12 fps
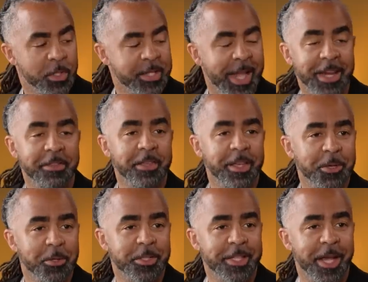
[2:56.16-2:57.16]
Was there anything
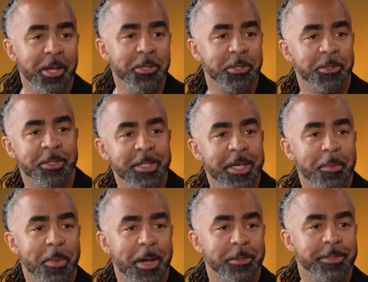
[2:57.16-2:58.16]
he could tell you
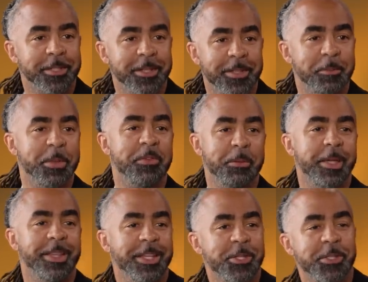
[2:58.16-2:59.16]
about uh, the
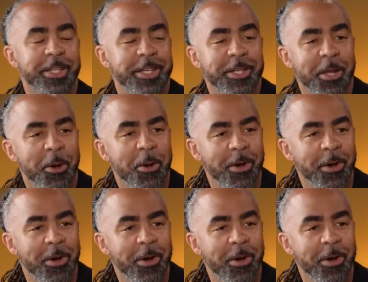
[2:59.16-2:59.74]
BVB that you didn't know